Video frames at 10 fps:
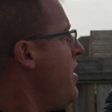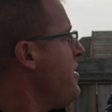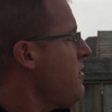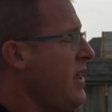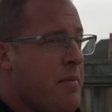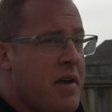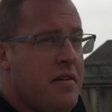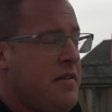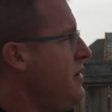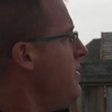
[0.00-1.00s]

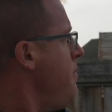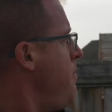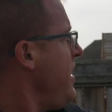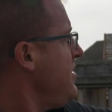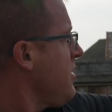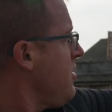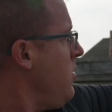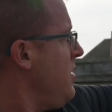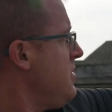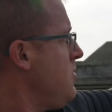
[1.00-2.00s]
underlayment. Basic
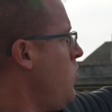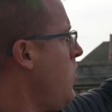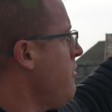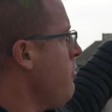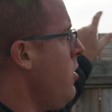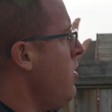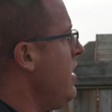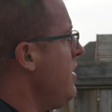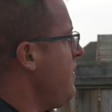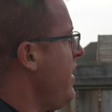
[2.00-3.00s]
code is 1 row
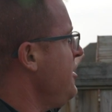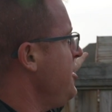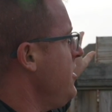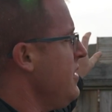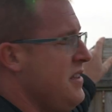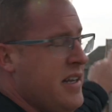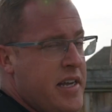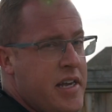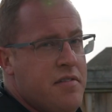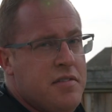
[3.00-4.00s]
of ice shield at the
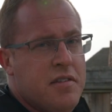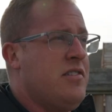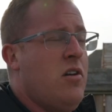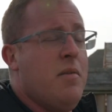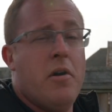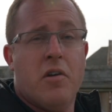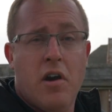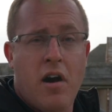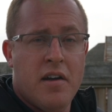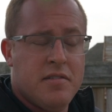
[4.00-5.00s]
eaves. It's all about
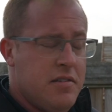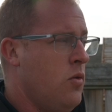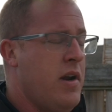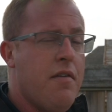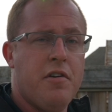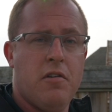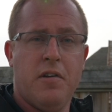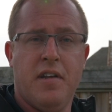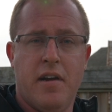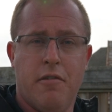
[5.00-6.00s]
cost. So whenever you're
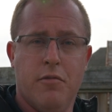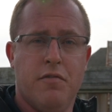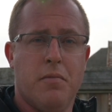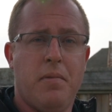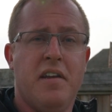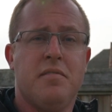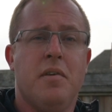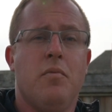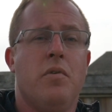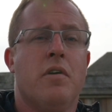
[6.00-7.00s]
looking at a roof
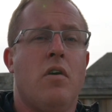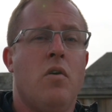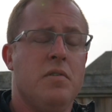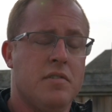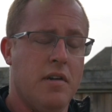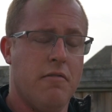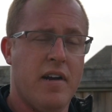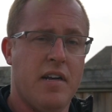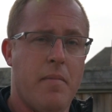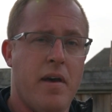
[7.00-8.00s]
replacement, we're always going to
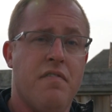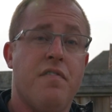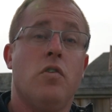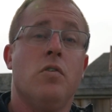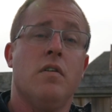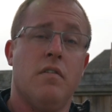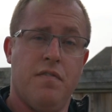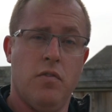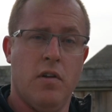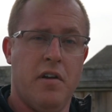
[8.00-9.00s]
recommend full
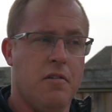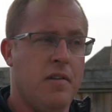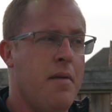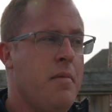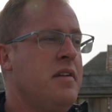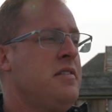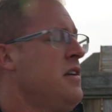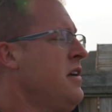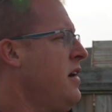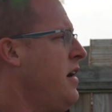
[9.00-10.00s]
underlayment
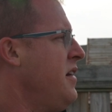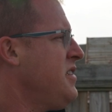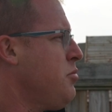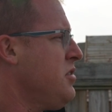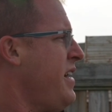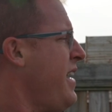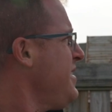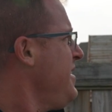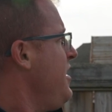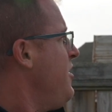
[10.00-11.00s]
to protect. You